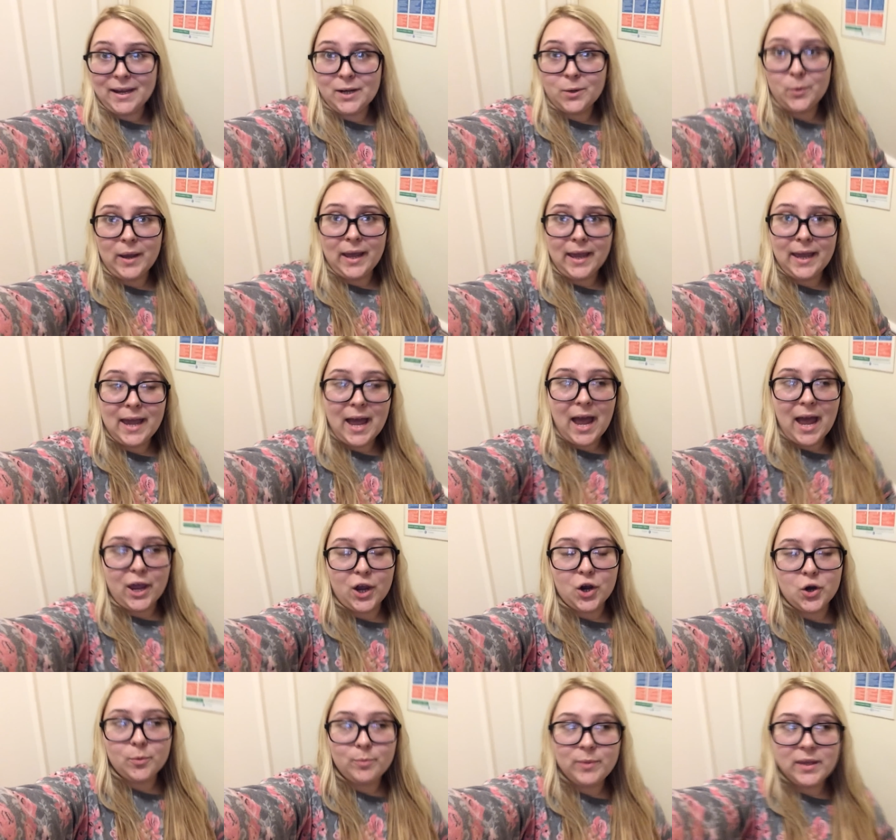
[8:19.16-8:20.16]
By the way,
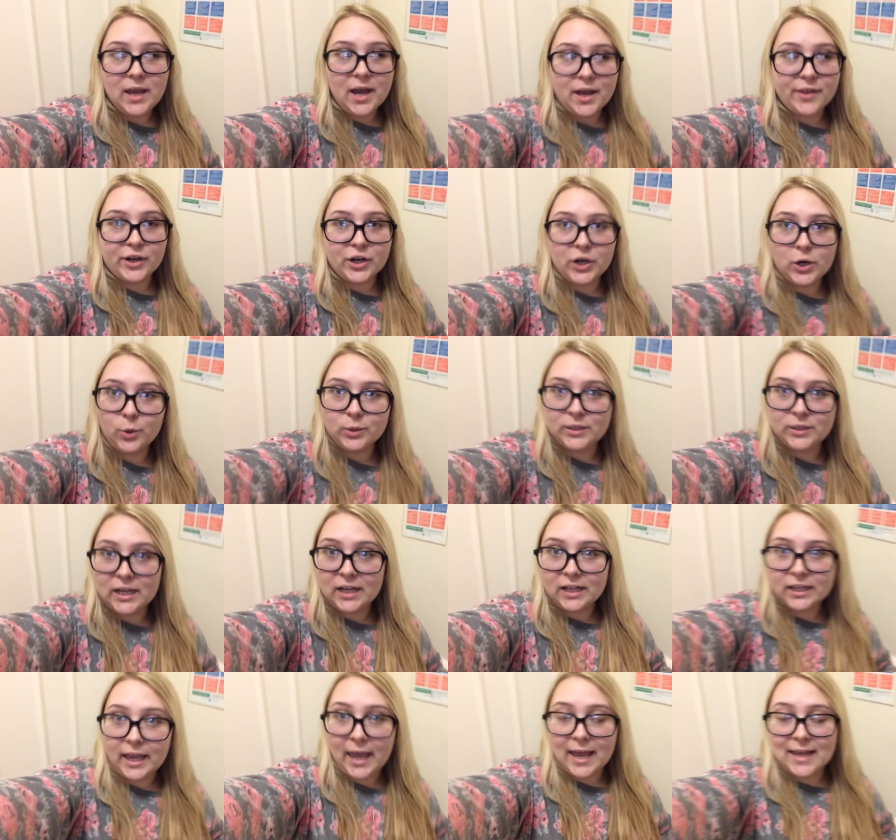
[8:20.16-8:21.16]
I hope the other
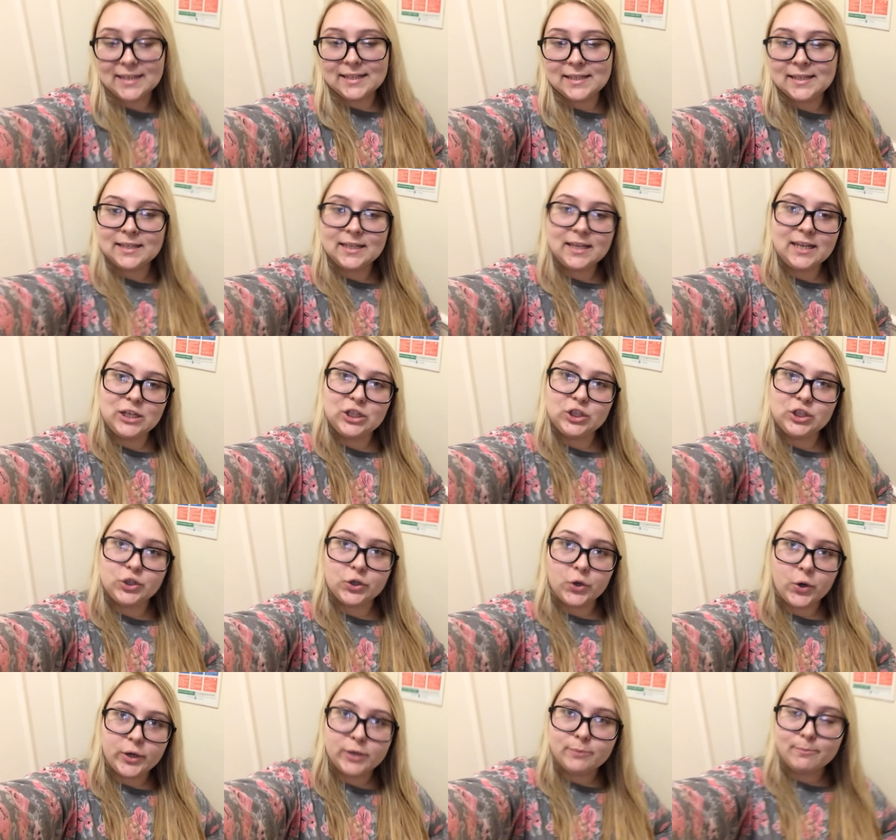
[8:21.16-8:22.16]
hotel guests
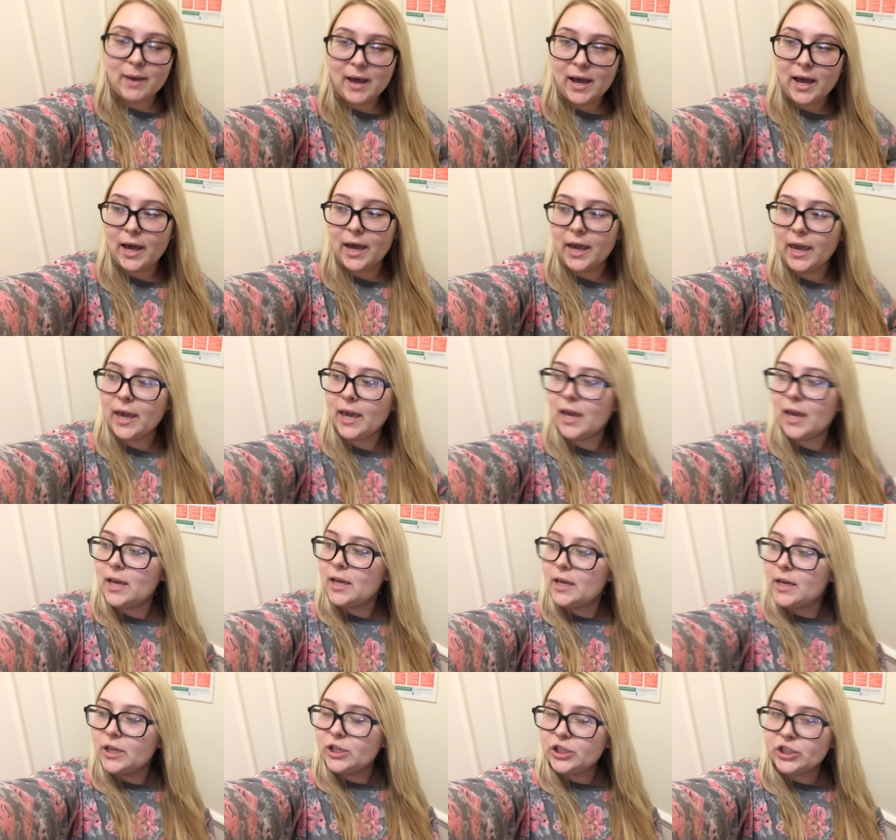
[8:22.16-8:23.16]
enjoyed my
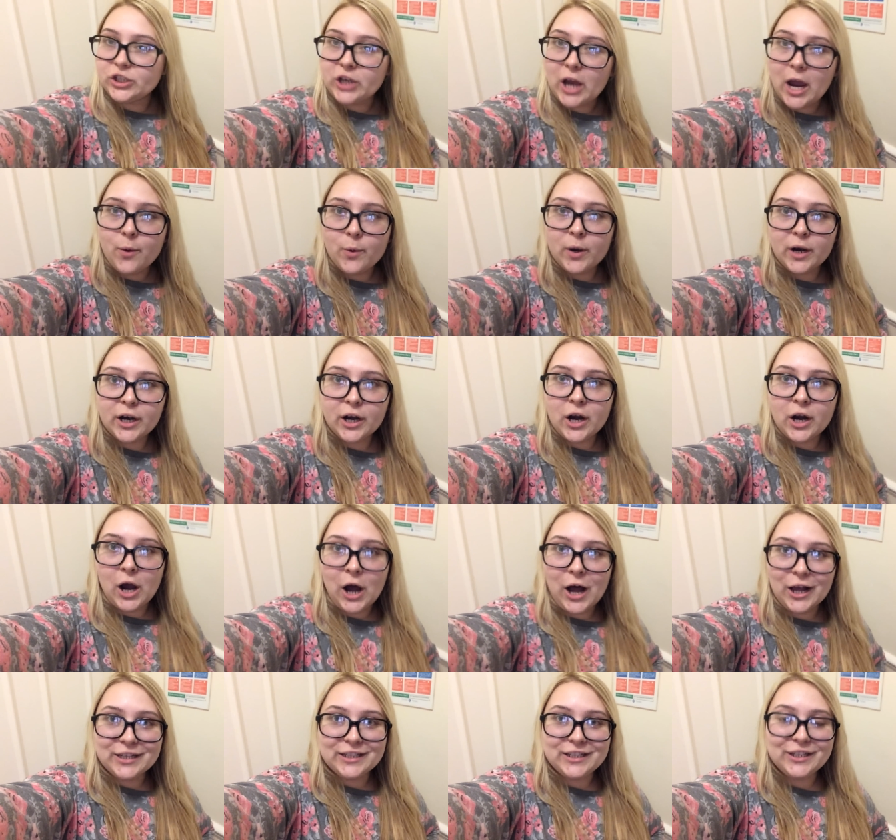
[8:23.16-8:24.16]
shower
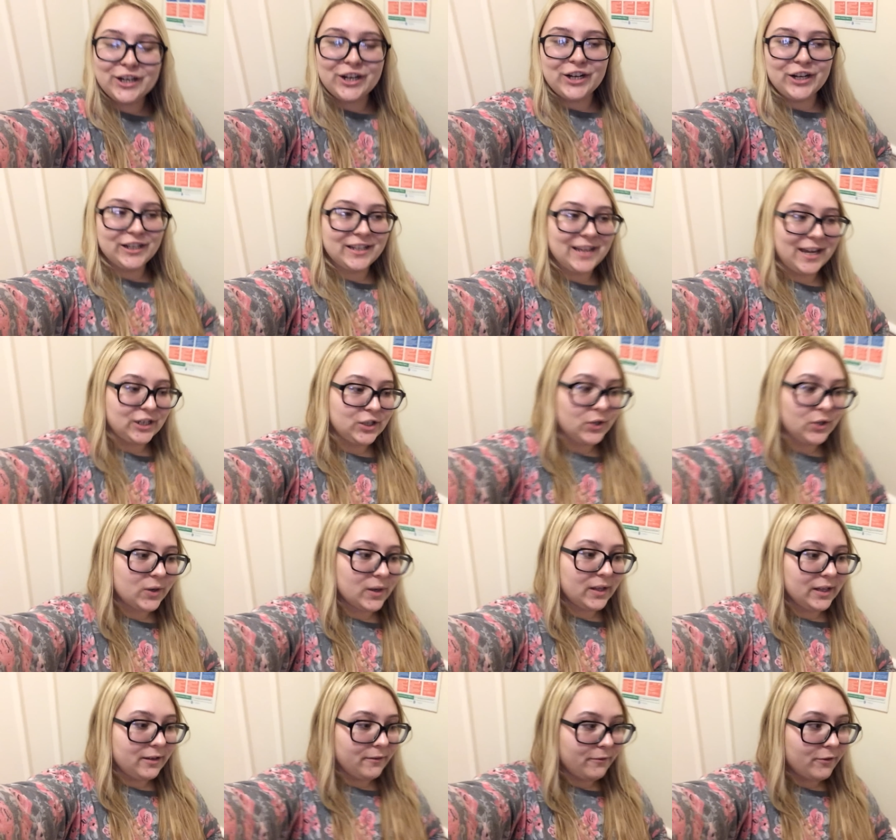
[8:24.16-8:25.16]
concert. I
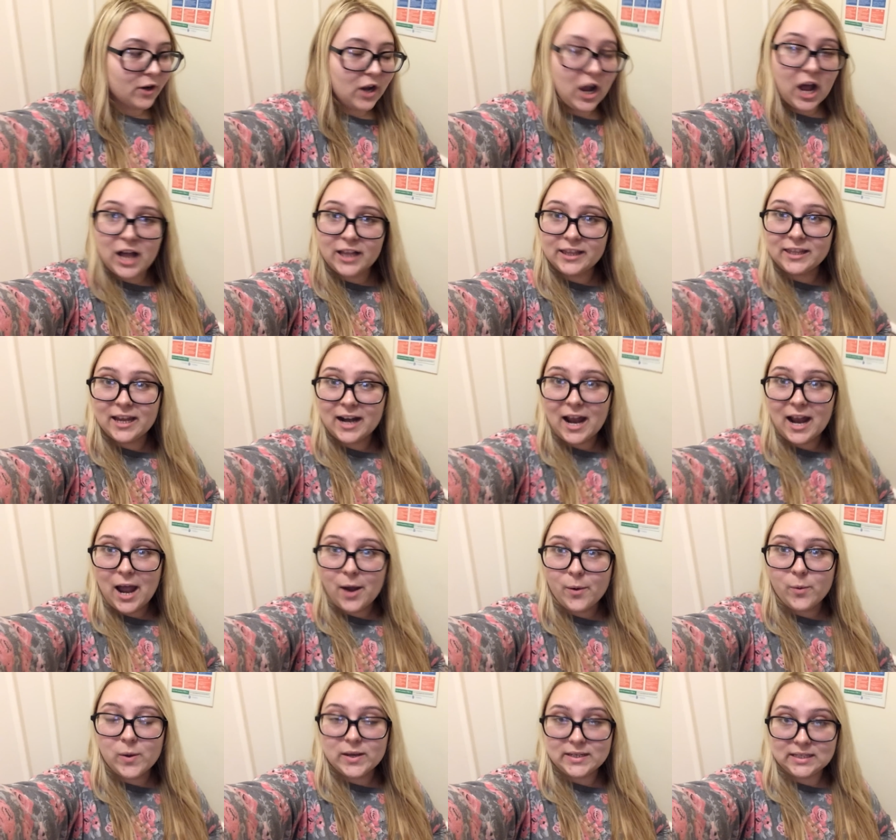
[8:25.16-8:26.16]
totally forgot that
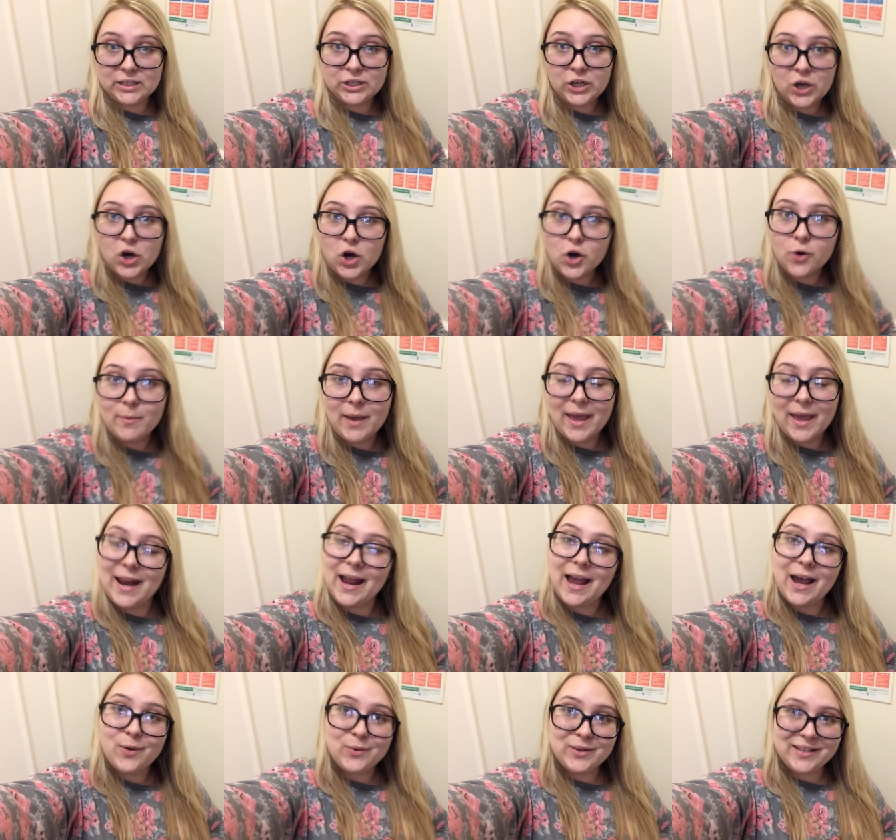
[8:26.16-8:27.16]
I wasn't home and
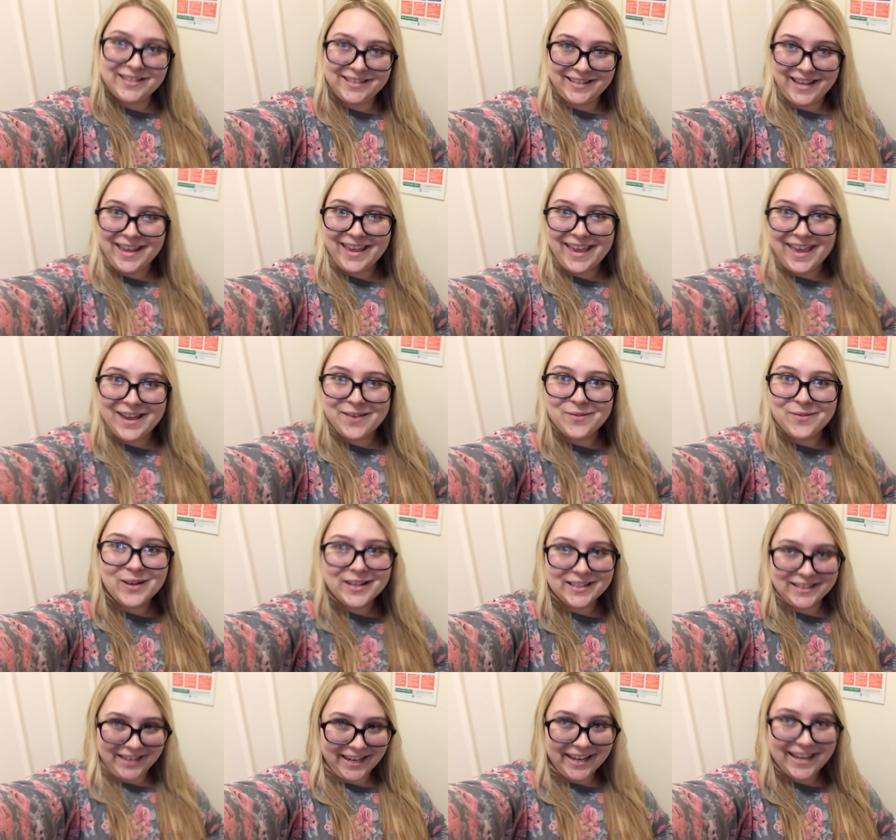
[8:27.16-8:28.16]
I was singing
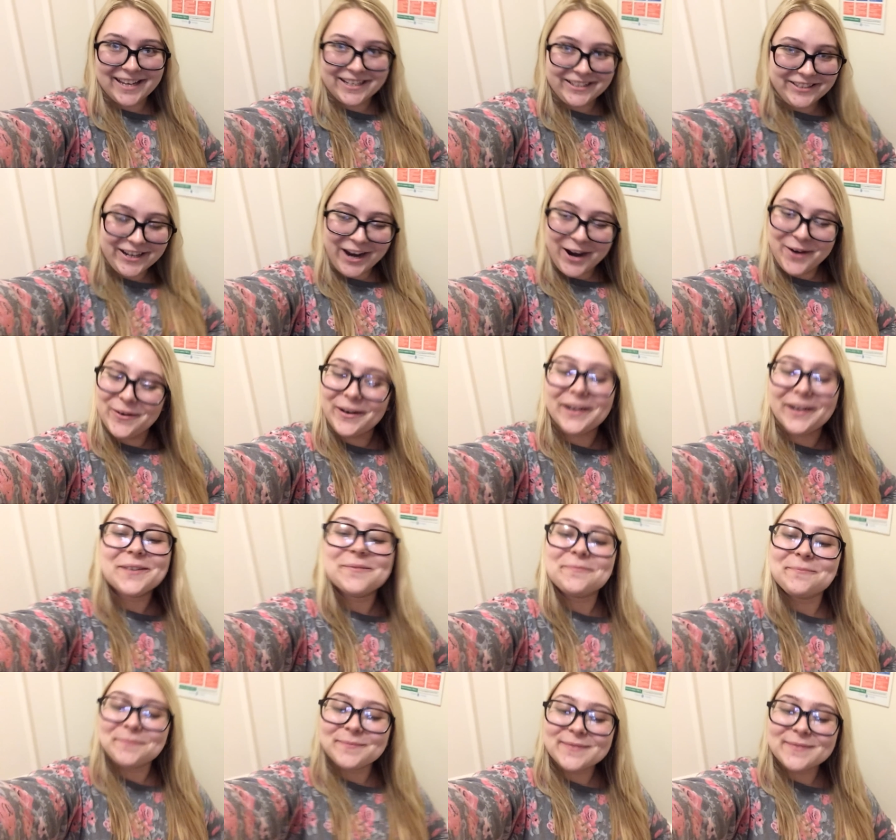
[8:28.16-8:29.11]
while taking a shower.